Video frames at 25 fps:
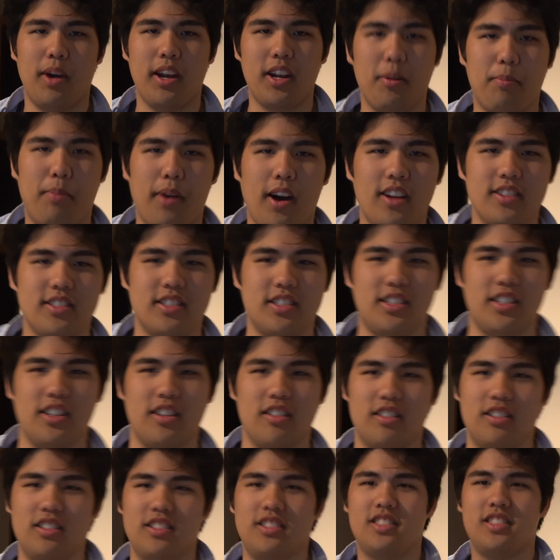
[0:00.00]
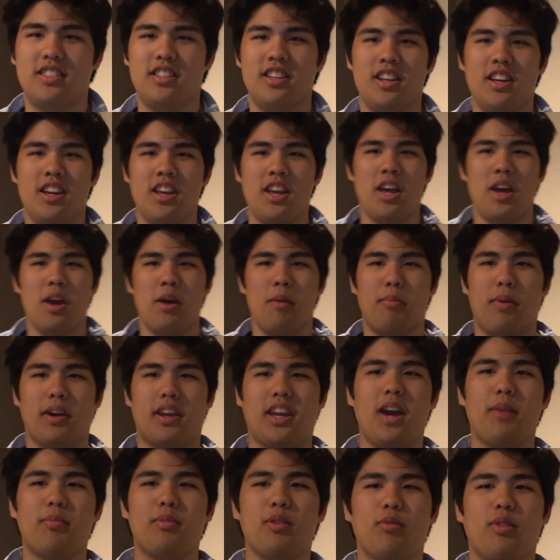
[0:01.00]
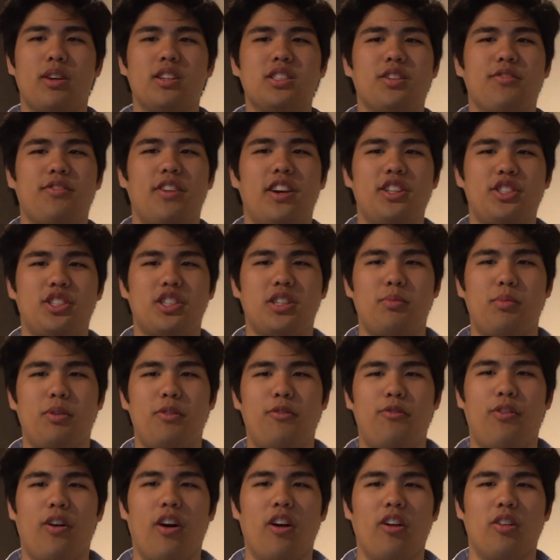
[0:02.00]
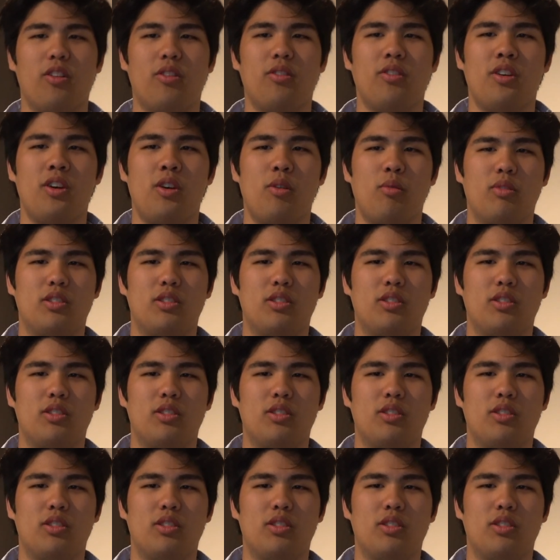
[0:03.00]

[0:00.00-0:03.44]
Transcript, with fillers: my depositaries, but kept a reservation to be followed